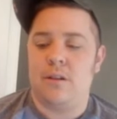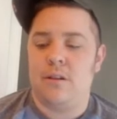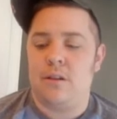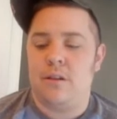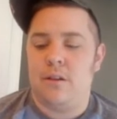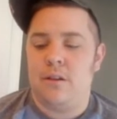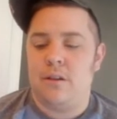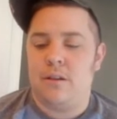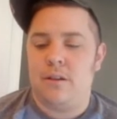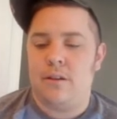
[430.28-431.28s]

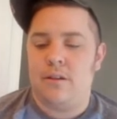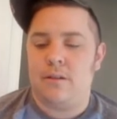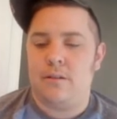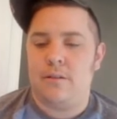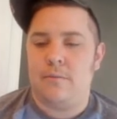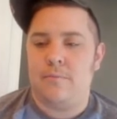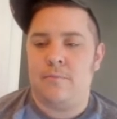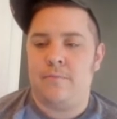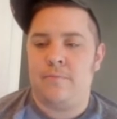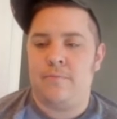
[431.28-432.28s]

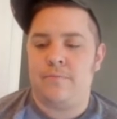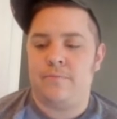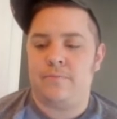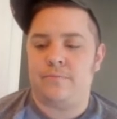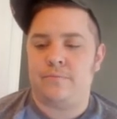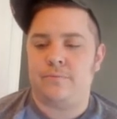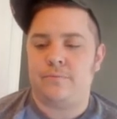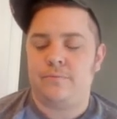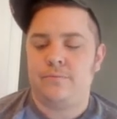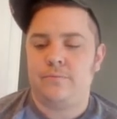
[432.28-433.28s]

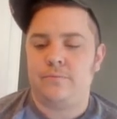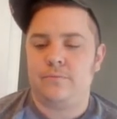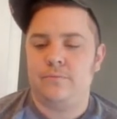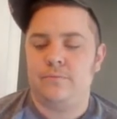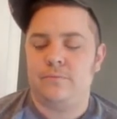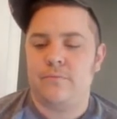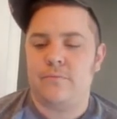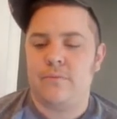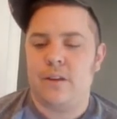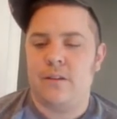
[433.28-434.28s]

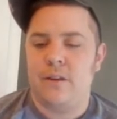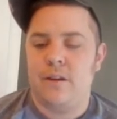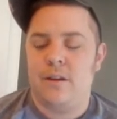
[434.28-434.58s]
[no speech]